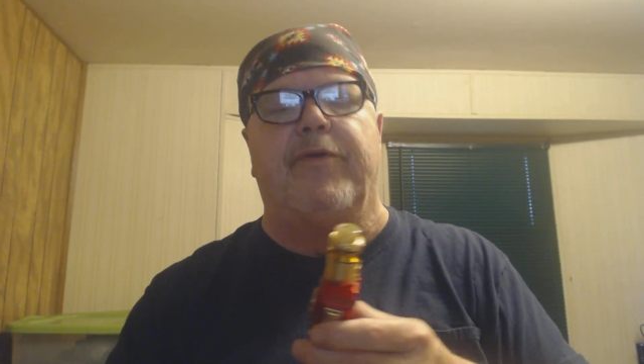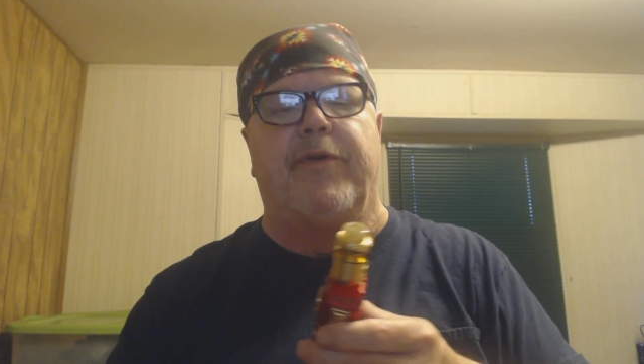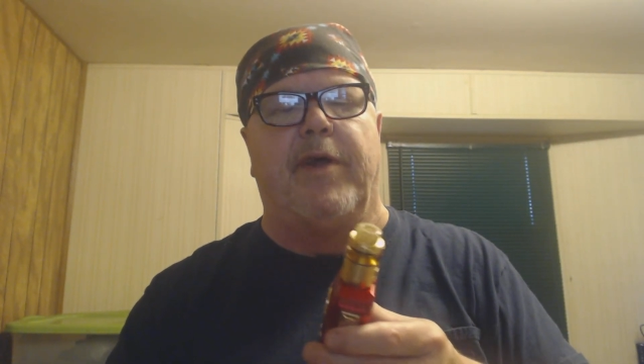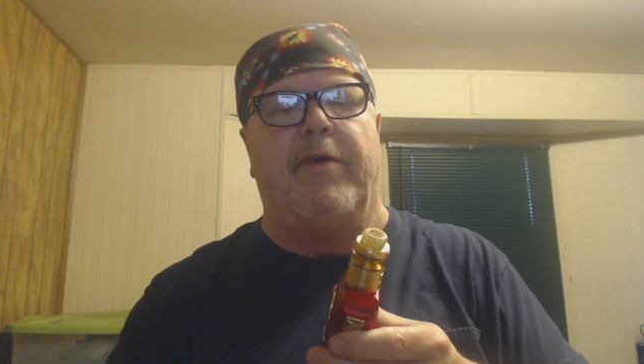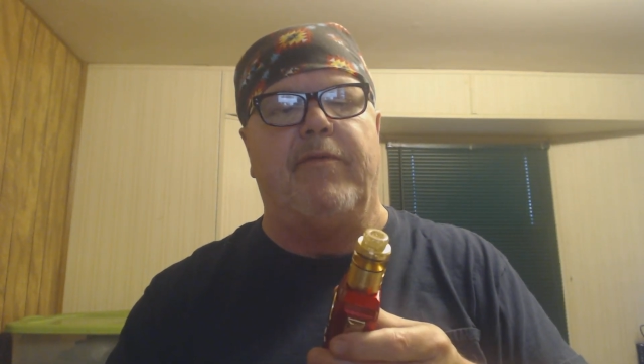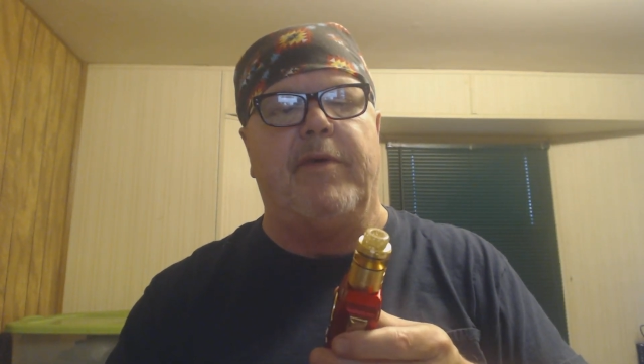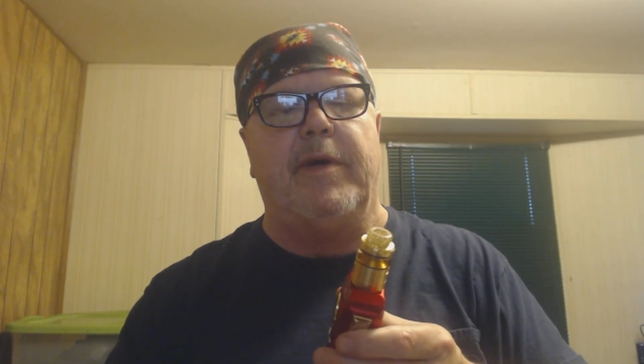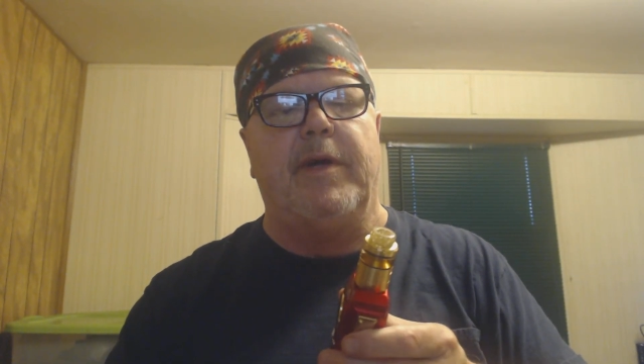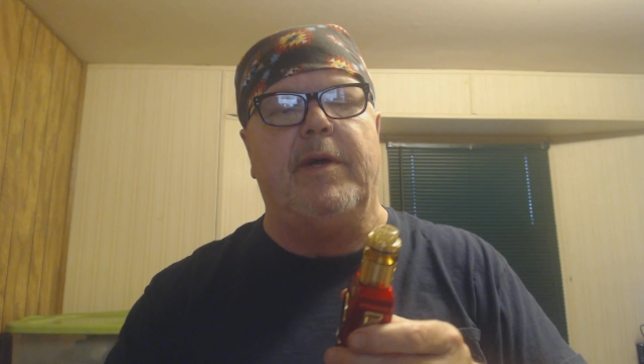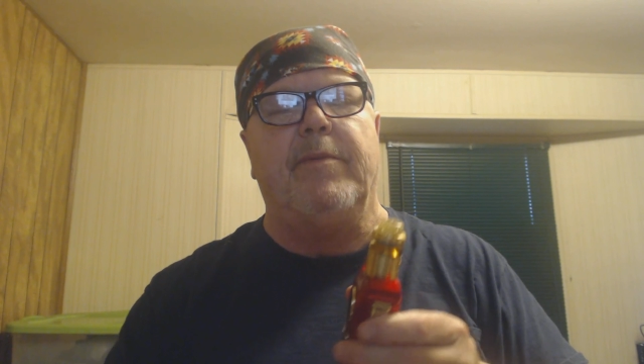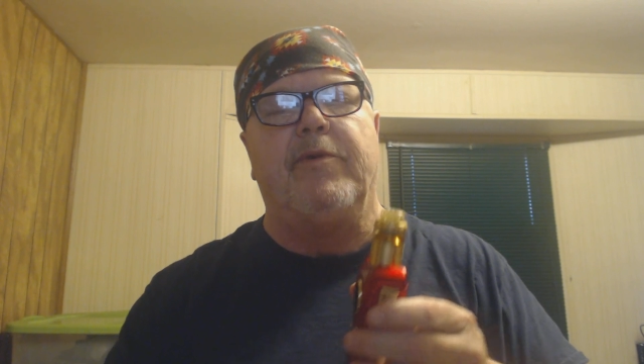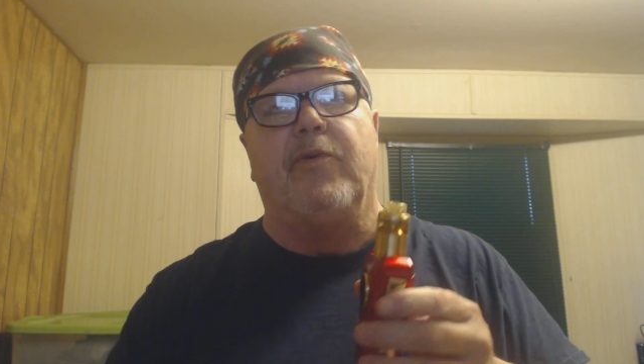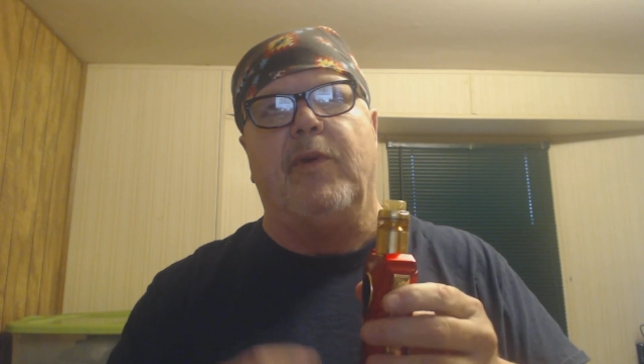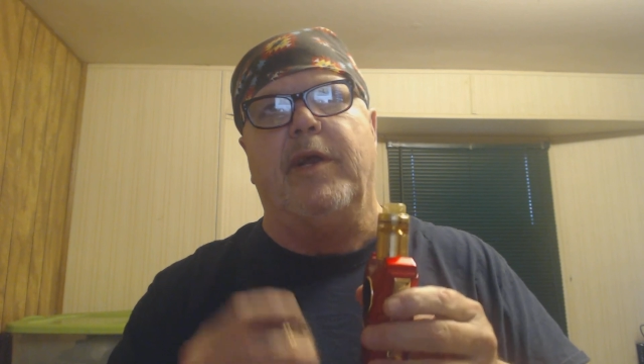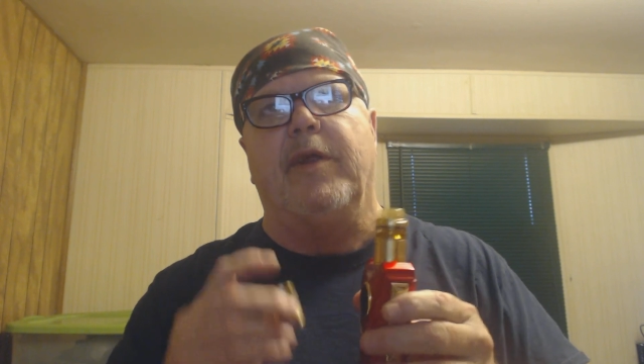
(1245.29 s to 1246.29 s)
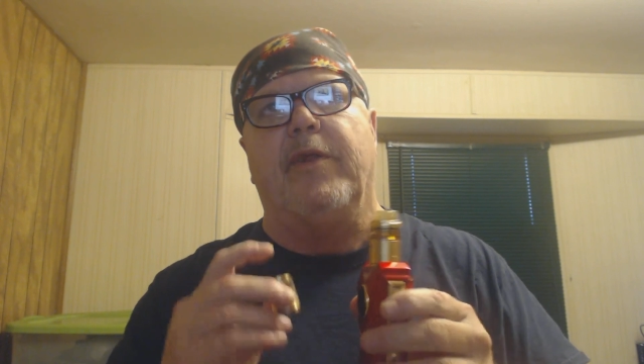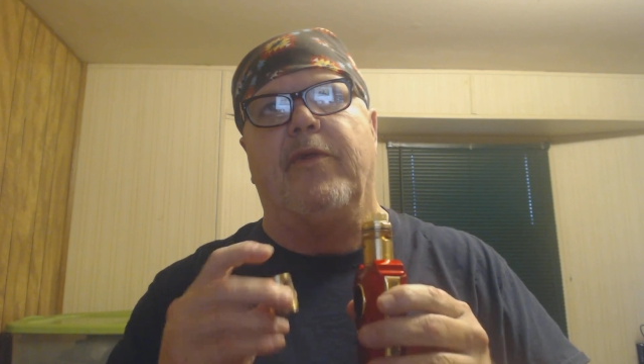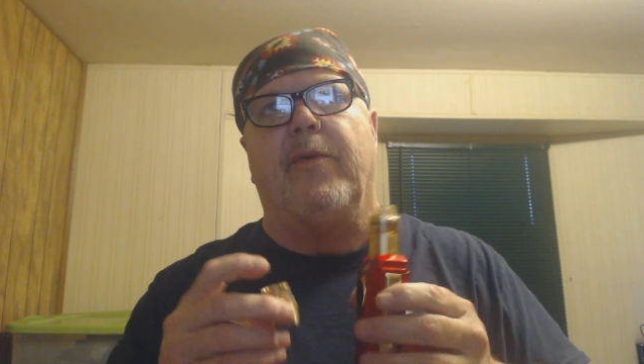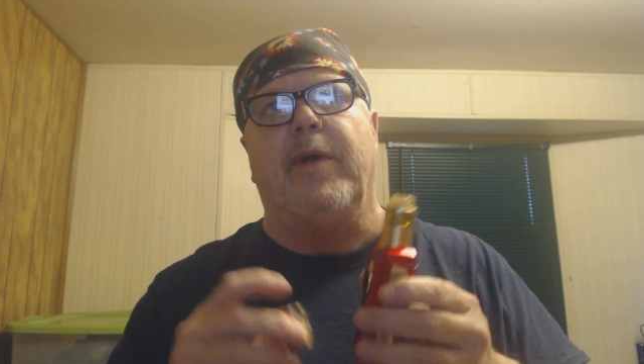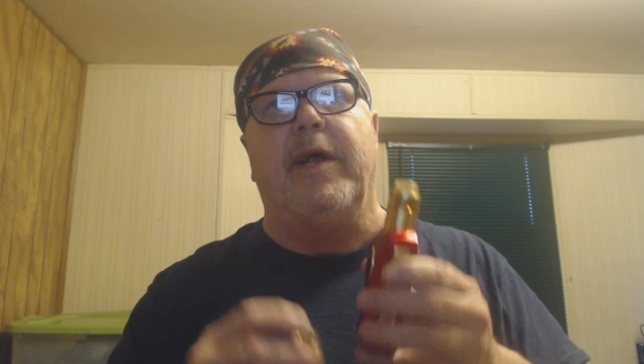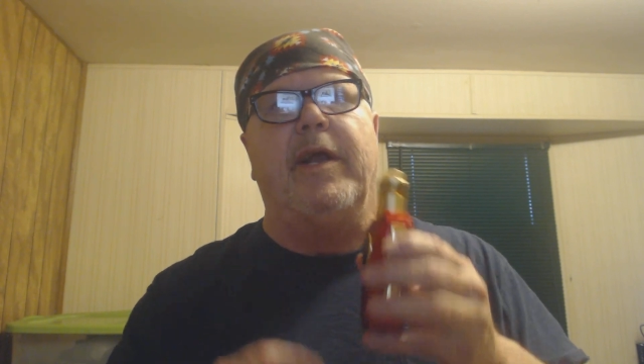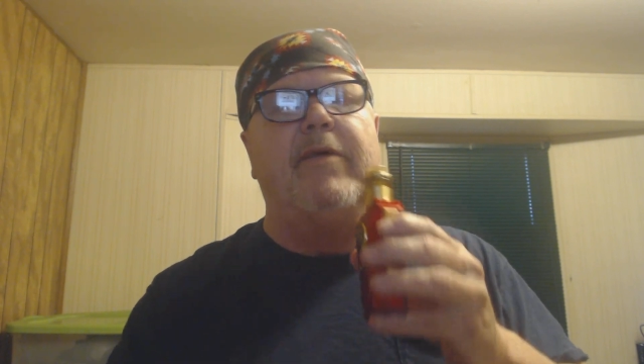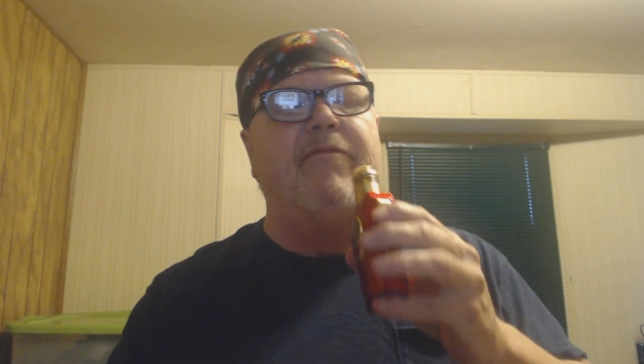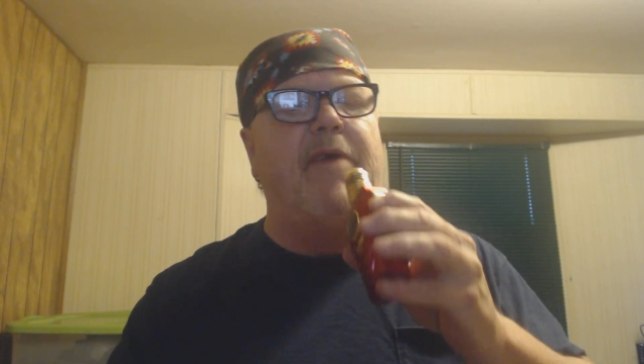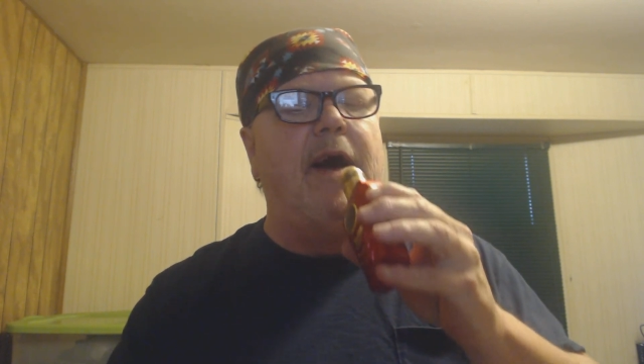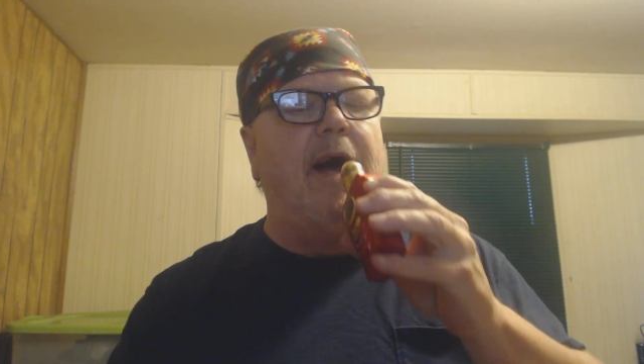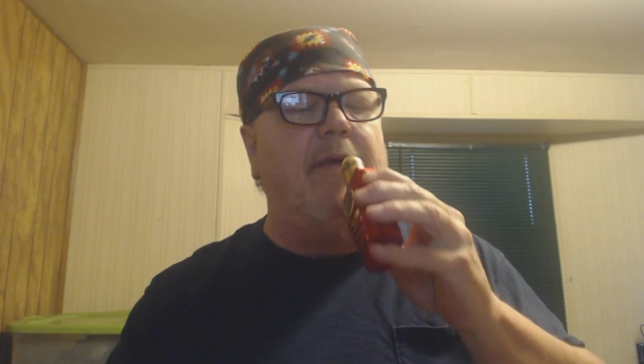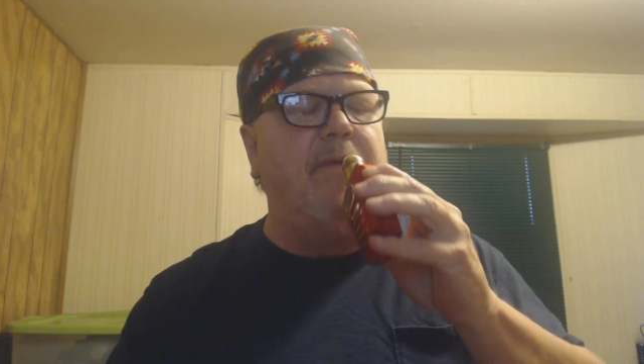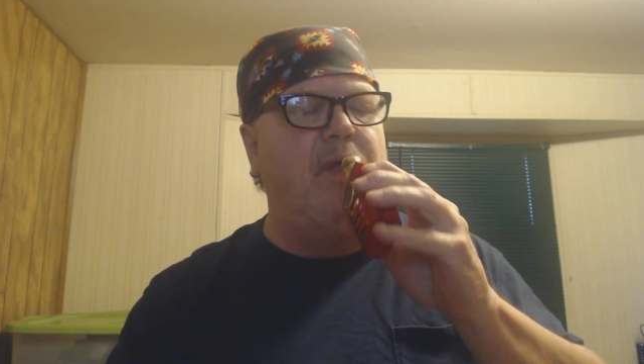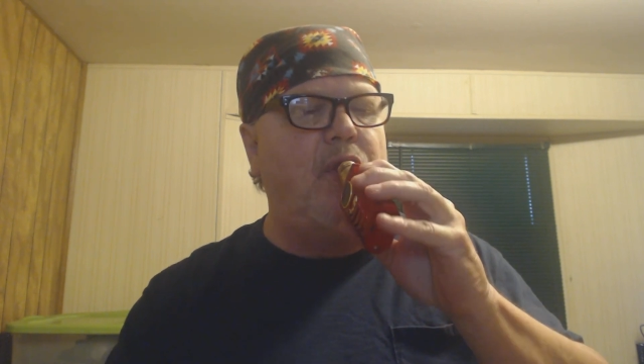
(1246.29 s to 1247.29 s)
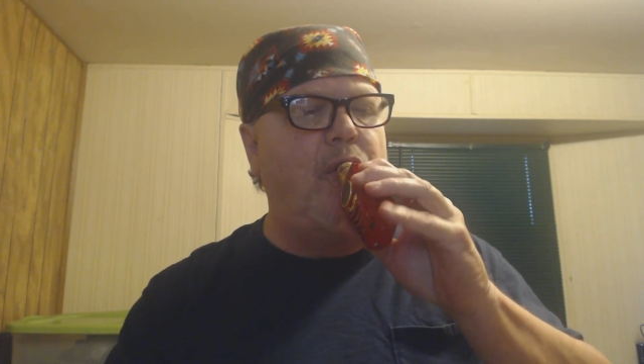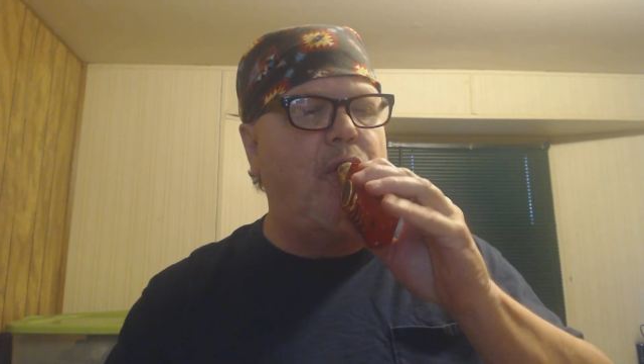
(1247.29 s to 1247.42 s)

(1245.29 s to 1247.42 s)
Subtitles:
stuff, between the 3 and the 5.